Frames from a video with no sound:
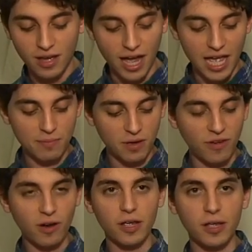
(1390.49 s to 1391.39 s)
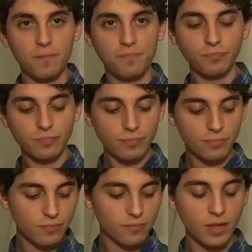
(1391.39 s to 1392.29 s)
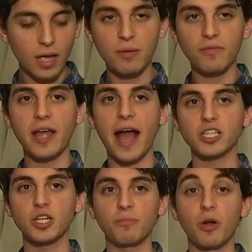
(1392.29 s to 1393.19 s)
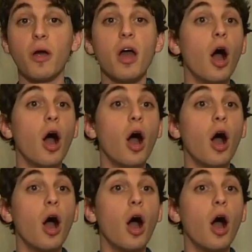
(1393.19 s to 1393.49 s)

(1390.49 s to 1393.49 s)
I am a very a very accident prone.